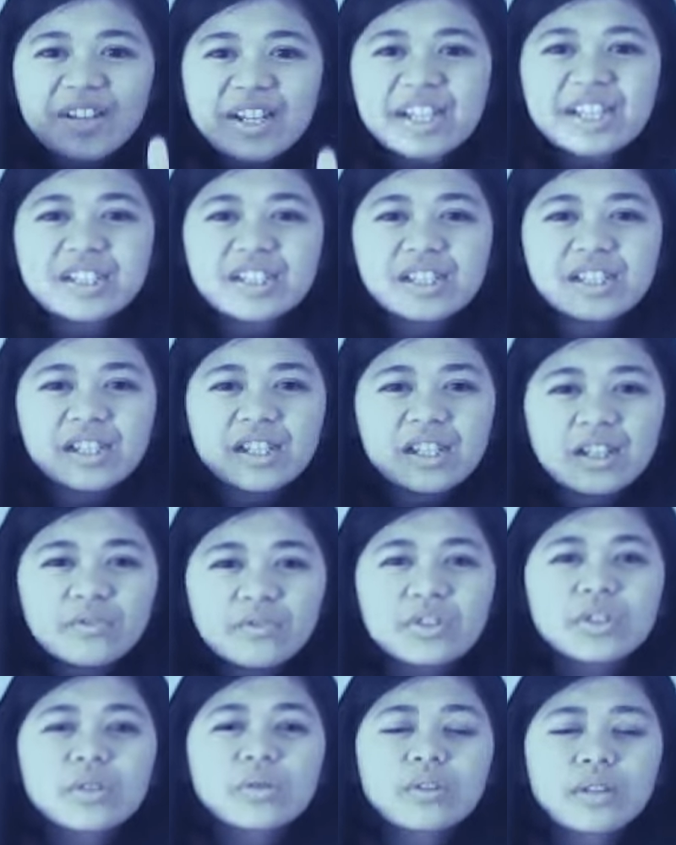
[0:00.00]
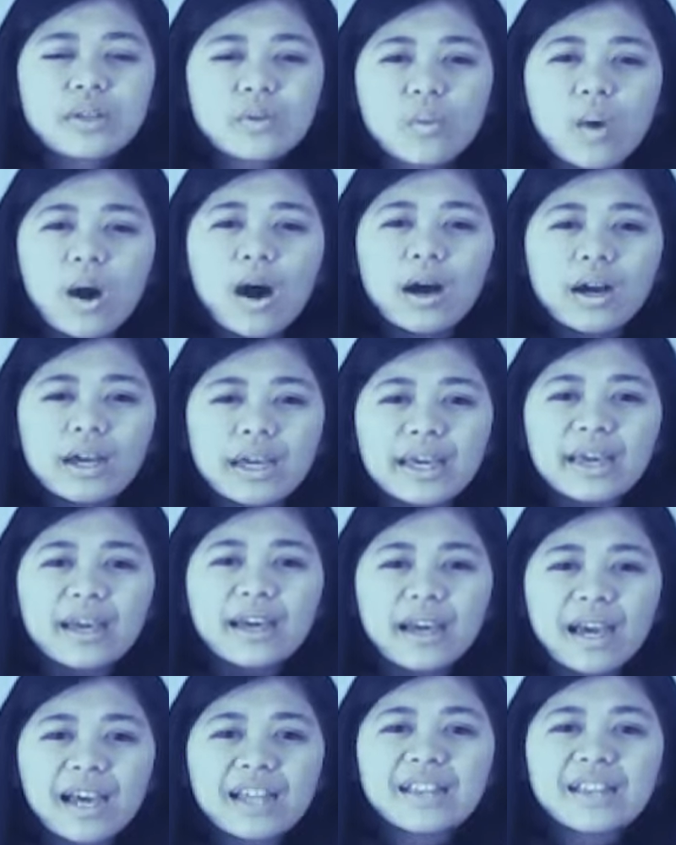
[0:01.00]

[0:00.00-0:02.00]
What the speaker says: really just individually walking,